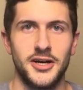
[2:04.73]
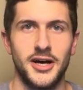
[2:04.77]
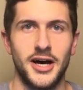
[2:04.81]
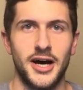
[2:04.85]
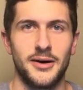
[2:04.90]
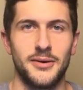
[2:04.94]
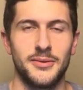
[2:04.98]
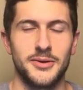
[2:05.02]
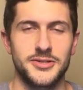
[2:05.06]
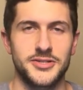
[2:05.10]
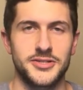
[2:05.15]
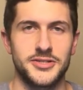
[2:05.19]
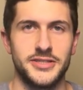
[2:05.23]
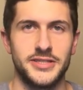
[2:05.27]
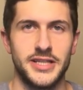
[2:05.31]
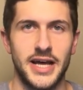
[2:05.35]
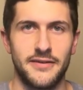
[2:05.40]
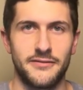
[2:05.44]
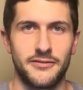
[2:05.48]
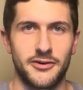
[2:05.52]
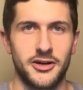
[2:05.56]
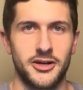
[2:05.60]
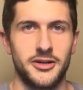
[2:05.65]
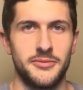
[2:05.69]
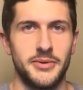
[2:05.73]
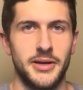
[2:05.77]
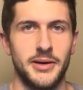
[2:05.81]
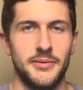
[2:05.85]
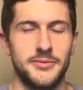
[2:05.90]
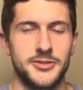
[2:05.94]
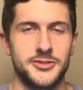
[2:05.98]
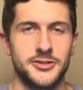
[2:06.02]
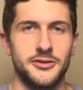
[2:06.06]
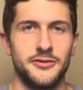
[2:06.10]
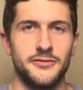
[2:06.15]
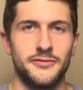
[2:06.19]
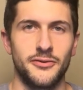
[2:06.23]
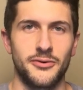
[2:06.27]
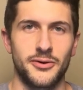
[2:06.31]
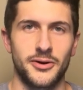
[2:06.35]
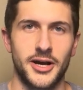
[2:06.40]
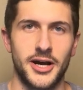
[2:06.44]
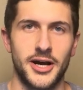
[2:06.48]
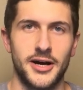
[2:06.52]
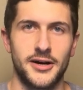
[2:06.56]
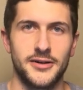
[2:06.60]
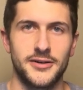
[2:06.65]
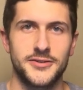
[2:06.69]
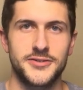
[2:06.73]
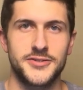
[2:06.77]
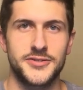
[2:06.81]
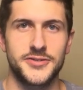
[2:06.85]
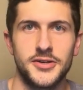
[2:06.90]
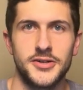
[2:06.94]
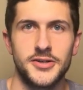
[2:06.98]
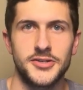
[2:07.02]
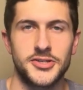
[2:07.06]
I was never going to be able to afford a house.